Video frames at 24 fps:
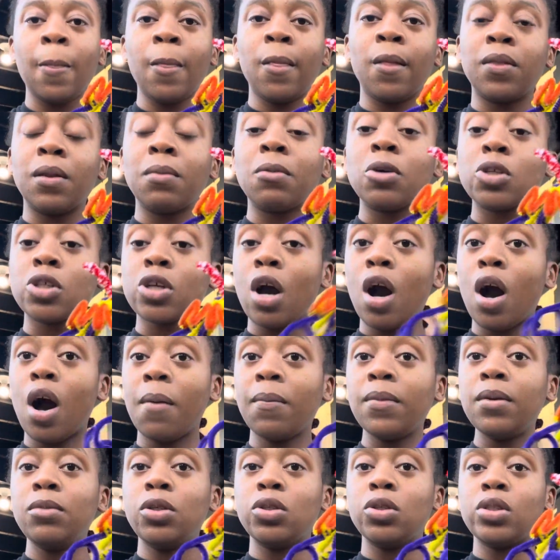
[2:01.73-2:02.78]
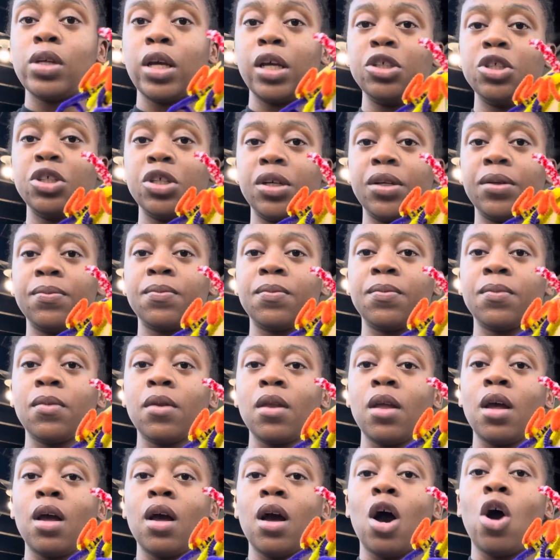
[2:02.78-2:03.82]
The most common mutation
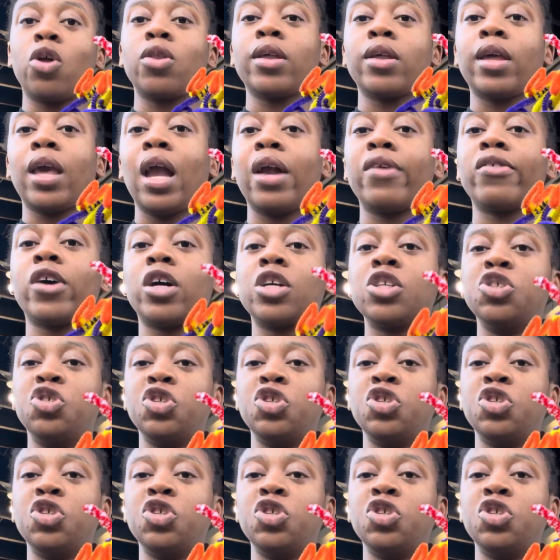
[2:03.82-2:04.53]
on the KRAS